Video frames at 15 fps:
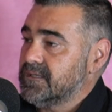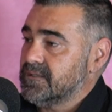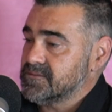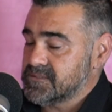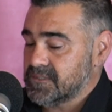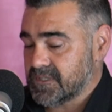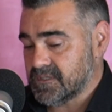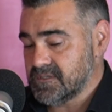And I
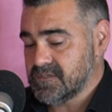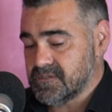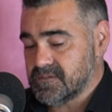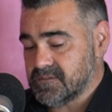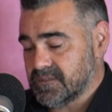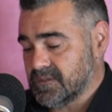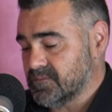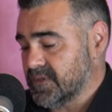was like,
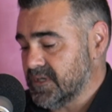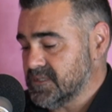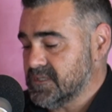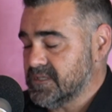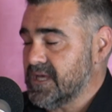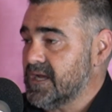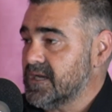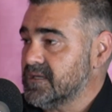oh, and I went into
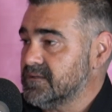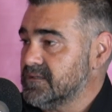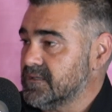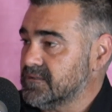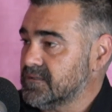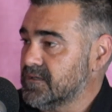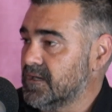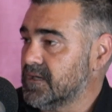that and
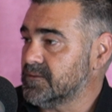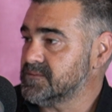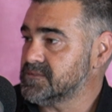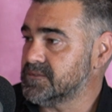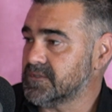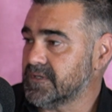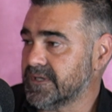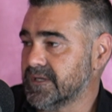then kind of was
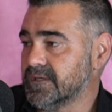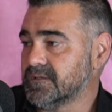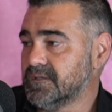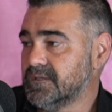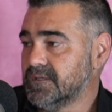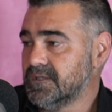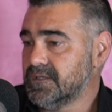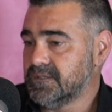looking at
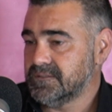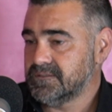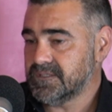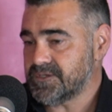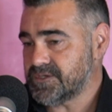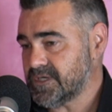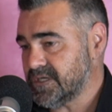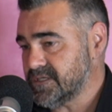the
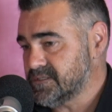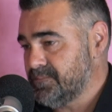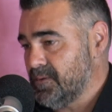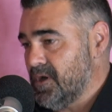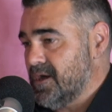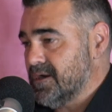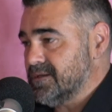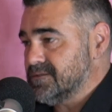
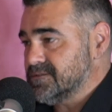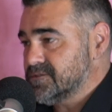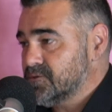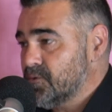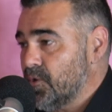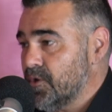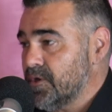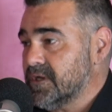G-spot and
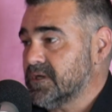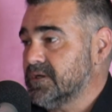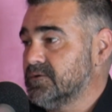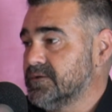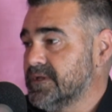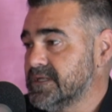squirting and all